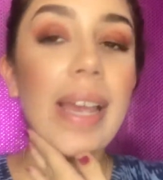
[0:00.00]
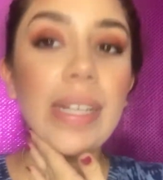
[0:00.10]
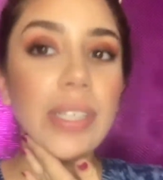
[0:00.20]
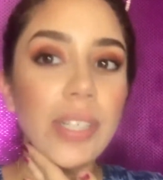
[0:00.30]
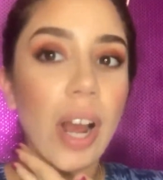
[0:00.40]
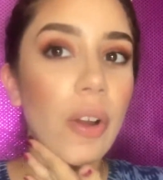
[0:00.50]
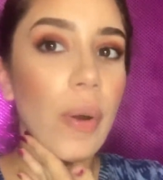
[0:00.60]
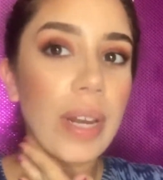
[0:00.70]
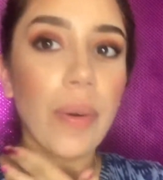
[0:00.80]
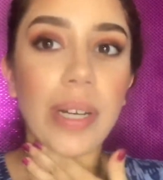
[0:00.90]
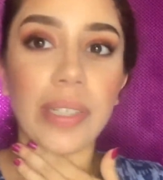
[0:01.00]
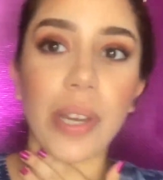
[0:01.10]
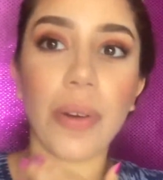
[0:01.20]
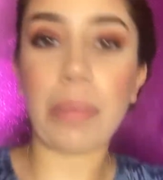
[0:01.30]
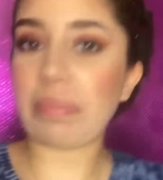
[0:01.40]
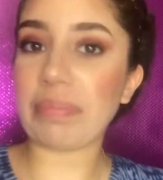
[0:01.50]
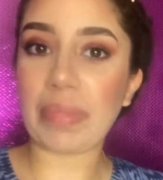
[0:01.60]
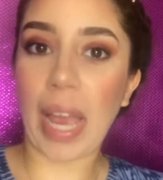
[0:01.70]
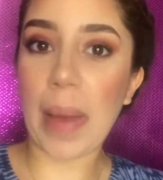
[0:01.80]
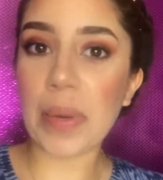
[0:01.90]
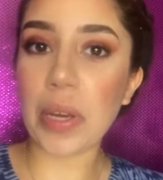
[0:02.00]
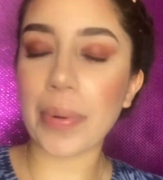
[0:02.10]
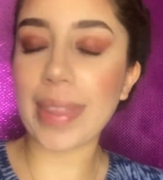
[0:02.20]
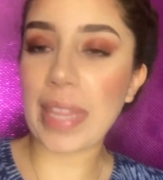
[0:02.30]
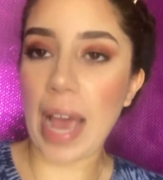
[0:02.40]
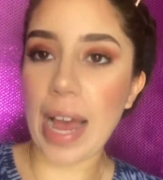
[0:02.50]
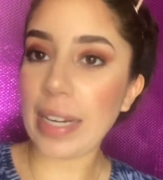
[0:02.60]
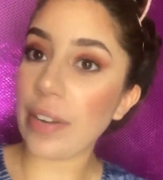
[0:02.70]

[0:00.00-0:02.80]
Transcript: it does not go anywhere, so I'm good with that.